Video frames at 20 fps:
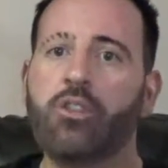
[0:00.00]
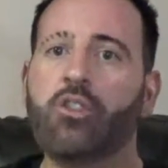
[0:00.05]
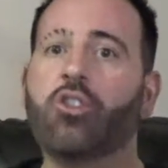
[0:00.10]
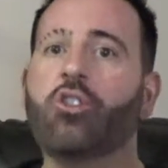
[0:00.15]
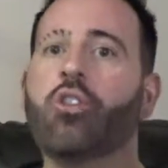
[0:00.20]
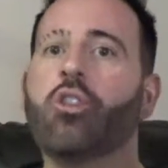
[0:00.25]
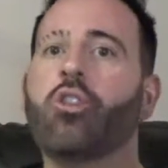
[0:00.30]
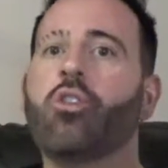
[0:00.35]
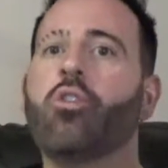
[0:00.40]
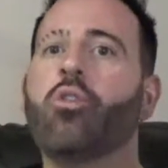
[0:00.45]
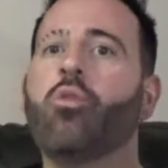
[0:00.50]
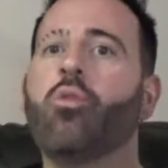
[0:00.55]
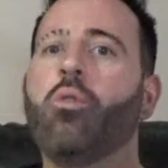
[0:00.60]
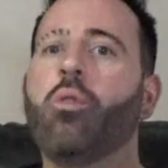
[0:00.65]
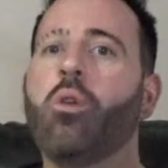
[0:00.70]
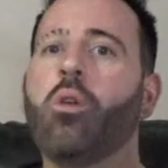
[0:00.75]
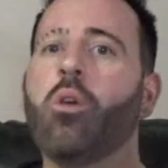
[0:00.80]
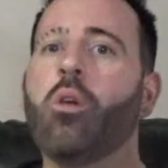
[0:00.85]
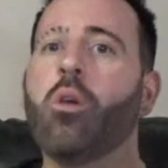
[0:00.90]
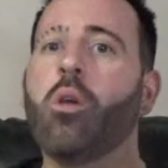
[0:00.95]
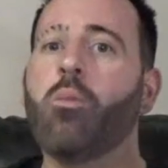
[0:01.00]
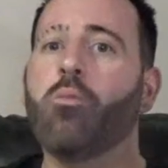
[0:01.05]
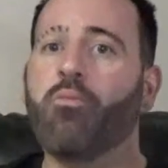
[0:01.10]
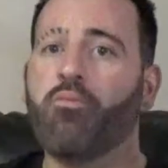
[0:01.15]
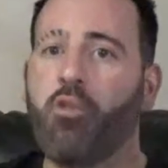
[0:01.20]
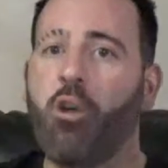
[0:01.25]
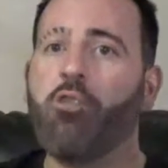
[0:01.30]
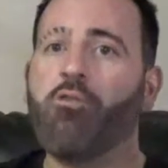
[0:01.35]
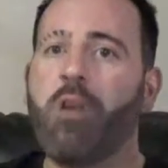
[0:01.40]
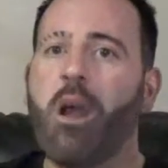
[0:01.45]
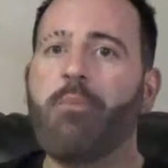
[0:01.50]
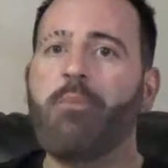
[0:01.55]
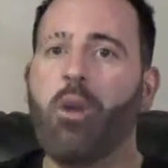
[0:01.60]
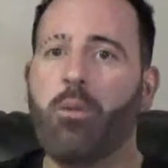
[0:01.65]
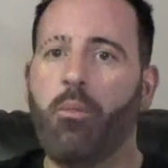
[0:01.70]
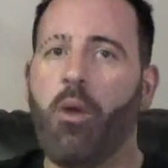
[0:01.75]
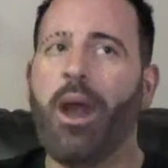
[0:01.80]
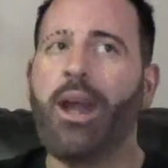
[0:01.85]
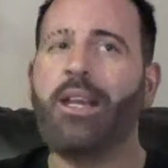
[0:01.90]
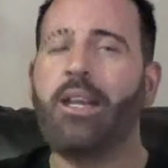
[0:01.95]
to program your
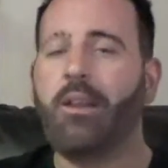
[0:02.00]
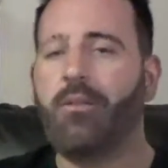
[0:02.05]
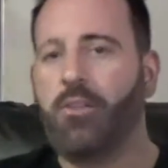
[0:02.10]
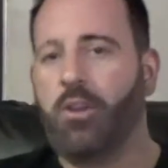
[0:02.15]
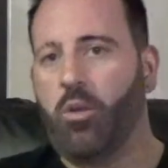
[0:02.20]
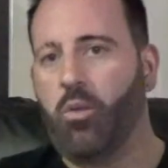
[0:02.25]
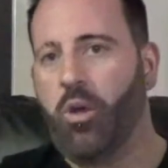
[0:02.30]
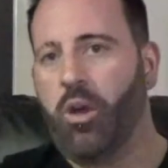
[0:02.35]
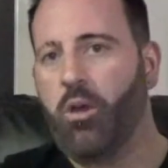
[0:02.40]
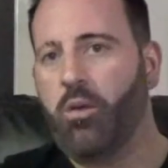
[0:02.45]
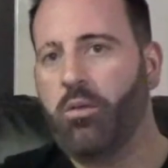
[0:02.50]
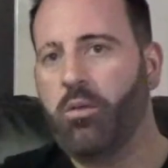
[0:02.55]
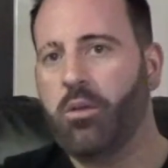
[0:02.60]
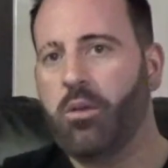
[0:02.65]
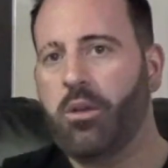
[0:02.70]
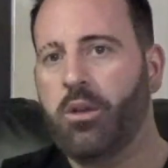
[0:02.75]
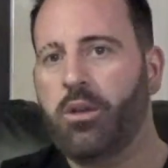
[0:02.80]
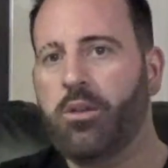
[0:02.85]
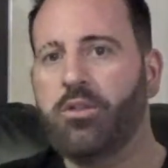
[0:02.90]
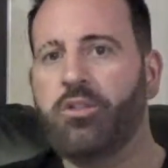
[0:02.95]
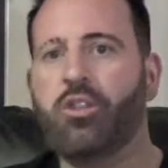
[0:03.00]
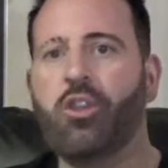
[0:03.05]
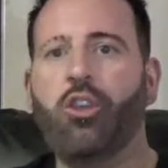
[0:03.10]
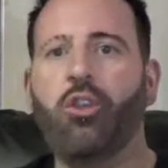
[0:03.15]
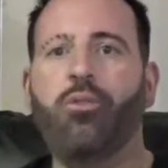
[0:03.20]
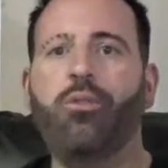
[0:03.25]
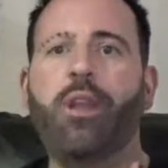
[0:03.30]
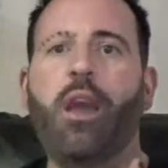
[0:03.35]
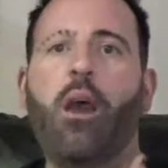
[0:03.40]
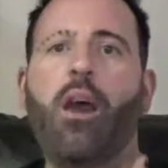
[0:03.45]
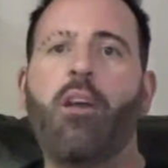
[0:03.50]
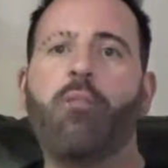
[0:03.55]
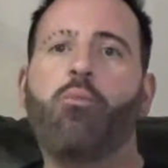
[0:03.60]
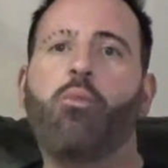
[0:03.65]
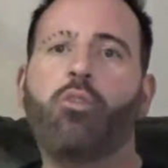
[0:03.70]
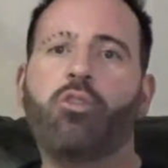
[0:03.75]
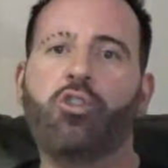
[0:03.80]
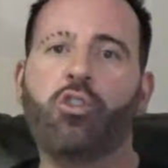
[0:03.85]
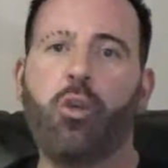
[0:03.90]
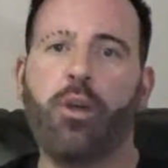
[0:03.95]
mind, if you will, so you now have
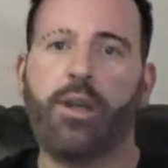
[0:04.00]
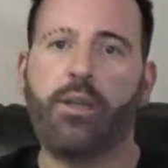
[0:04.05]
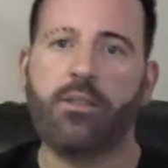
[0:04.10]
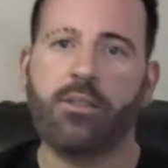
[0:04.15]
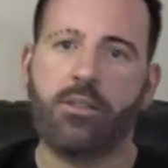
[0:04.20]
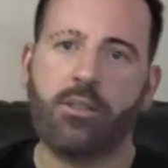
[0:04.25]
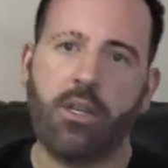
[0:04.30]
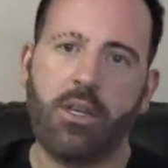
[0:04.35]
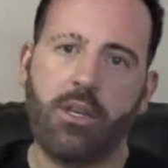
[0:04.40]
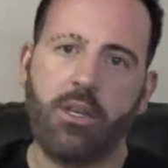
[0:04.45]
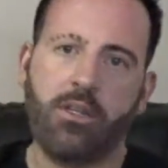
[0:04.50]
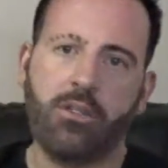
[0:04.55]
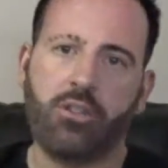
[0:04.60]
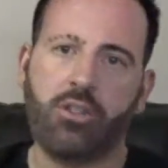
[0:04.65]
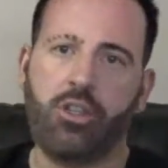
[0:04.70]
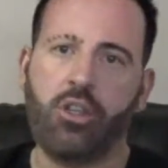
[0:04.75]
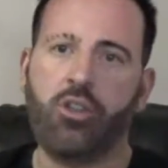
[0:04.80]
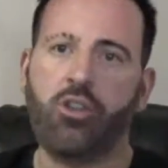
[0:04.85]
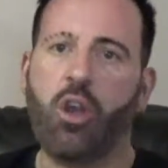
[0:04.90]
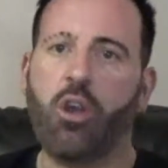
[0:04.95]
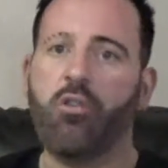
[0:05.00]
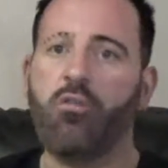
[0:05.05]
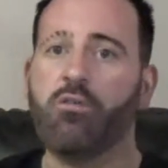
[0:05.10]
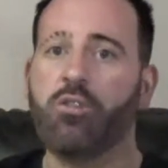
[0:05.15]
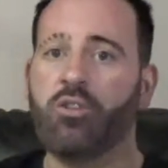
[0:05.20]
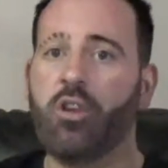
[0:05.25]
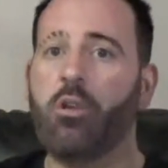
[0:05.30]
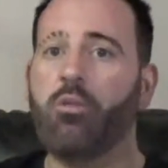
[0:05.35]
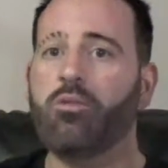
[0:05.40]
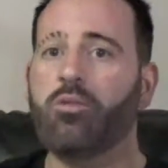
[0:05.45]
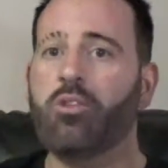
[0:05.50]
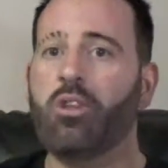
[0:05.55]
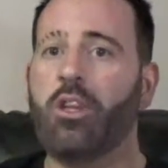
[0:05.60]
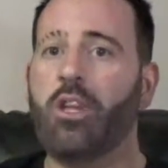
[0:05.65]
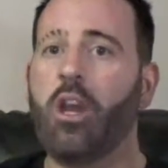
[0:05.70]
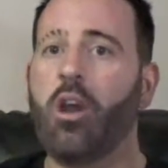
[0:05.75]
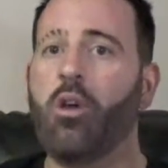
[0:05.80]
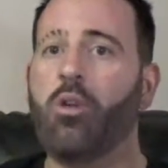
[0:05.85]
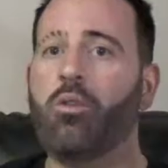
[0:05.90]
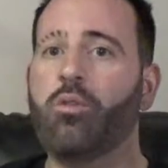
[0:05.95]
more choice, so you don't resort to
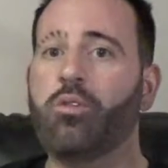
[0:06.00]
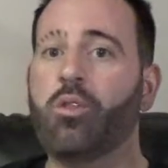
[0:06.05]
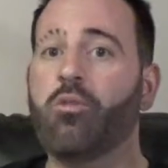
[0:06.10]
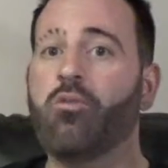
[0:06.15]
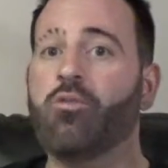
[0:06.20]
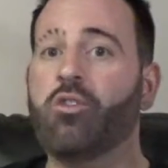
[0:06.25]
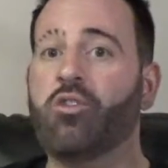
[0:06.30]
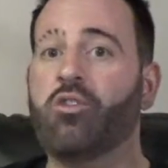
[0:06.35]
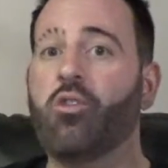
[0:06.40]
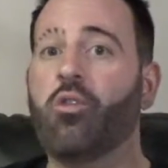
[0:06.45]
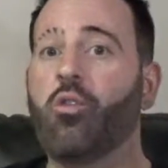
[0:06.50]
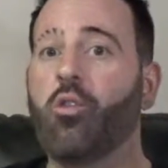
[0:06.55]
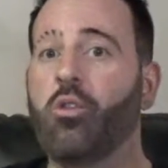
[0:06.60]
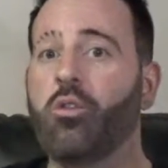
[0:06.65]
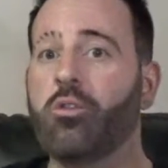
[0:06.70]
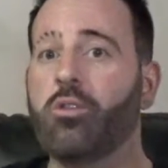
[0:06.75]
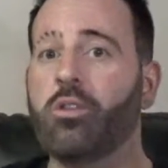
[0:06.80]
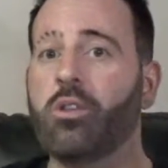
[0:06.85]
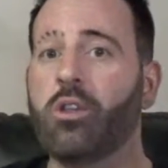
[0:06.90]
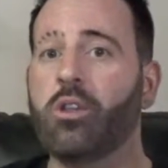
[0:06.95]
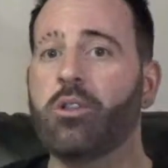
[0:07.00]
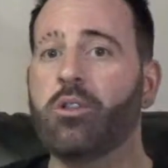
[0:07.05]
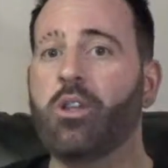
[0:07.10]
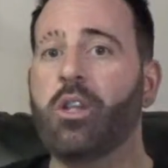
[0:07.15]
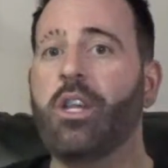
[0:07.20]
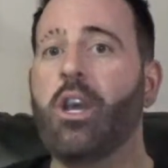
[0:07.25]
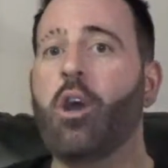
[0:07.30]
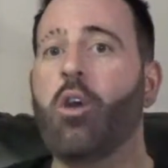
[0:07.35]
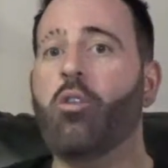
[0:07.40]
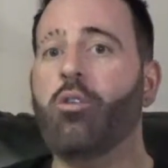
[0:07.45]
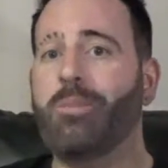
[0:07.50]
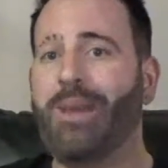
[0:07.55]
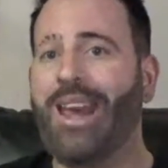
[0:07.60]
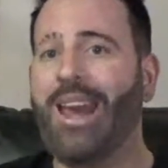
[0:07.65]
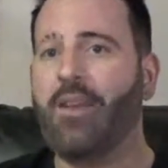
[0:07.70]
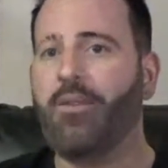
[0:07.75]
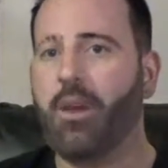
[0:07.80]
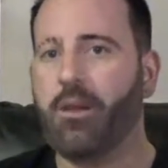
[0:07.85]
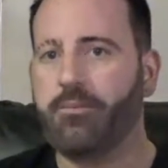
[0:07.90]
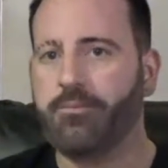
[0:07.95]
the old resort, to the old
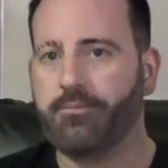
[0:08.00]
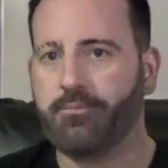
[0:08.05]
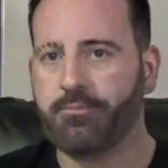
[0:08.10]
behavior.